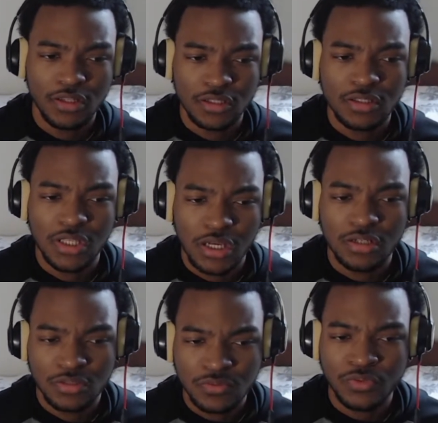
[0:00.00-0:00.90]
Yeah,
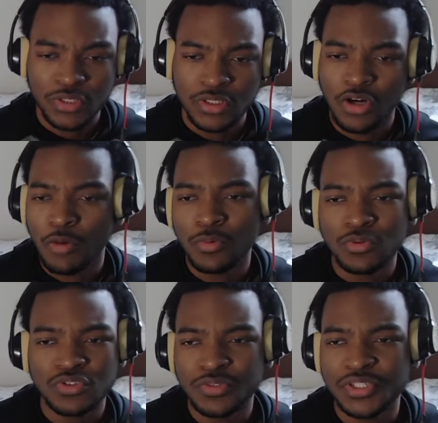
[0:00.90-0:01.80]
three,
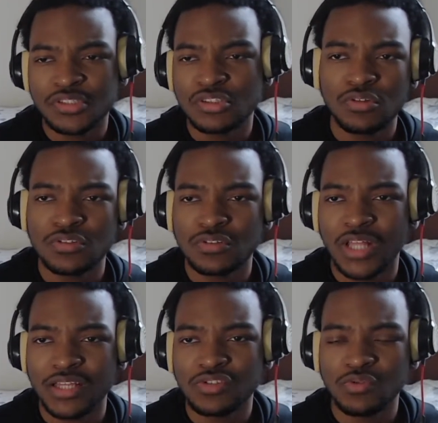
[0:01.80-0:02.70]
almost three years ago. So
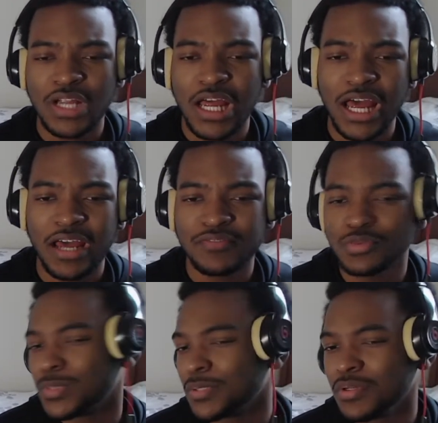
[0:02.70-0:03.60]
like two and a half, to
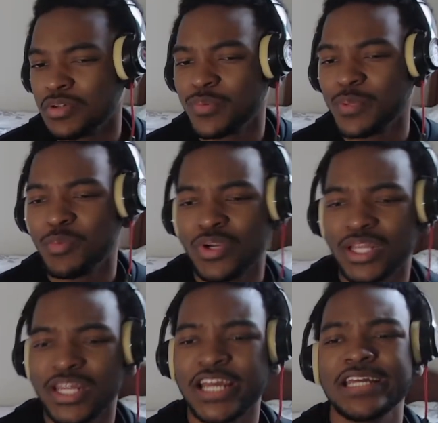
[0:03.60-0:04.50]
maybe a little bit more than
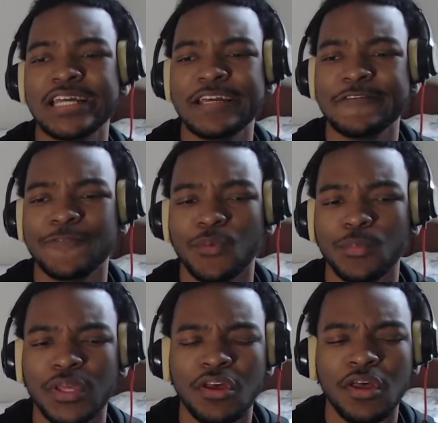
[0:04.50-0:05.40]
that. You feel
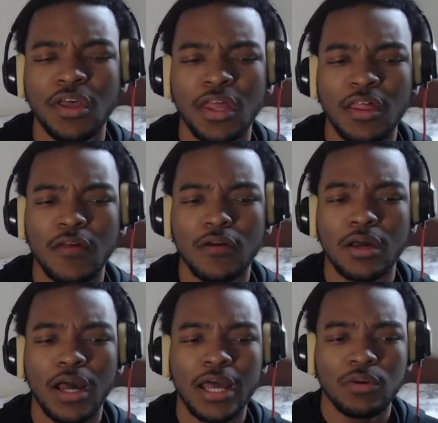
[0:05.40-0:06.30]
me?
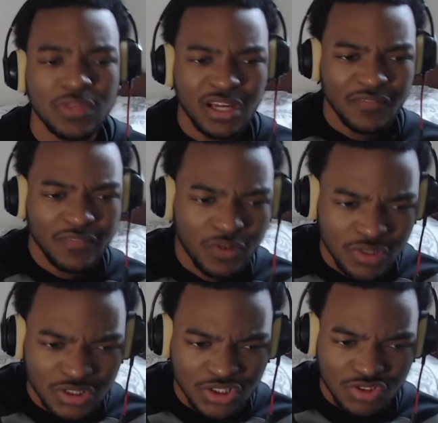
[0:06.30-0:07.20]
I don't think I've heard a
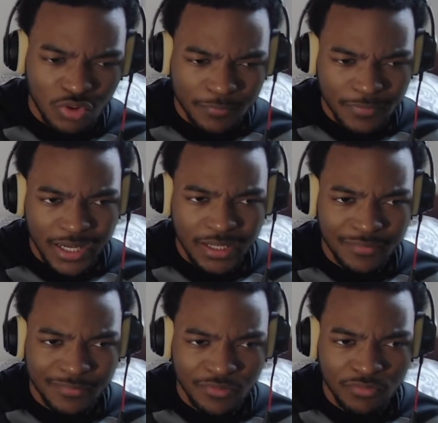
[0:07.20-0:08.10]
song by him
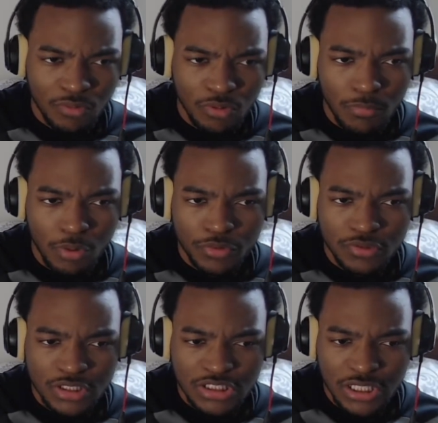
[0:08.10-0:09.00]
before, but we're
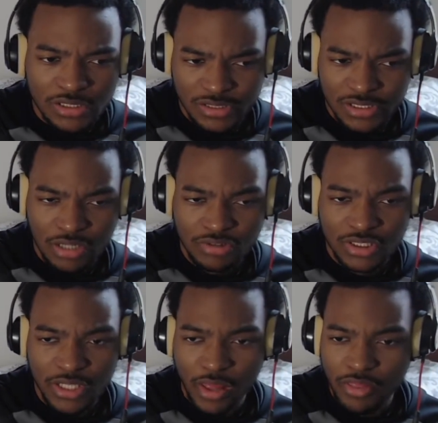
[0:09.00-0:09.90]
gonna check this out
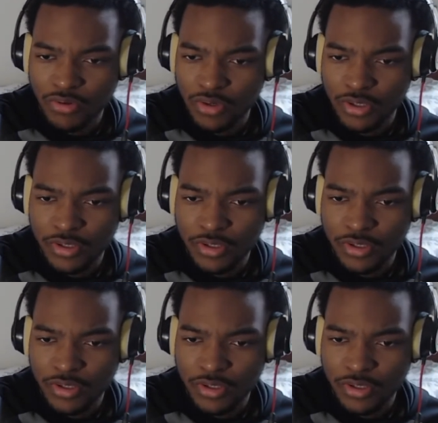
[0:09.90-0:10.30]
together.